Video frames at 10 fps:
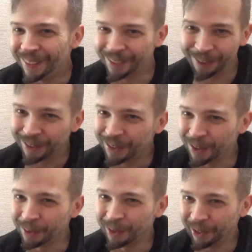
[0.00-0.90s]

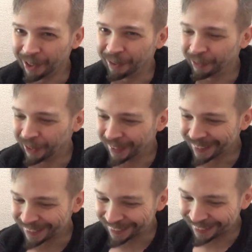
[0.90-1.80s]
don't go looking for
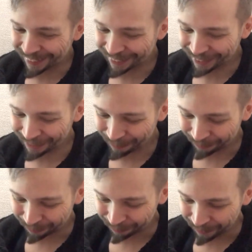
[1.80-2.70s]
this.
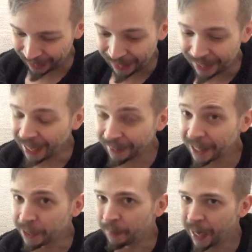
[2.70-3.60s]
Not that
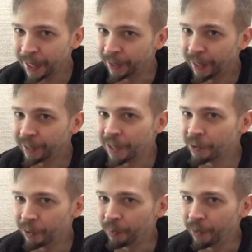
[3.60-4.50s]
it's bad, and not that you
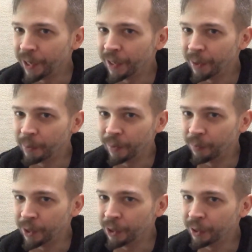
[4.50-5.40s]
shouldn't read it. I
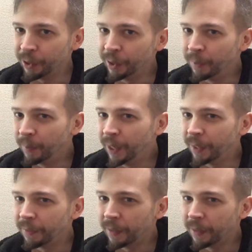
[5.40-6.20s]
wish you could, but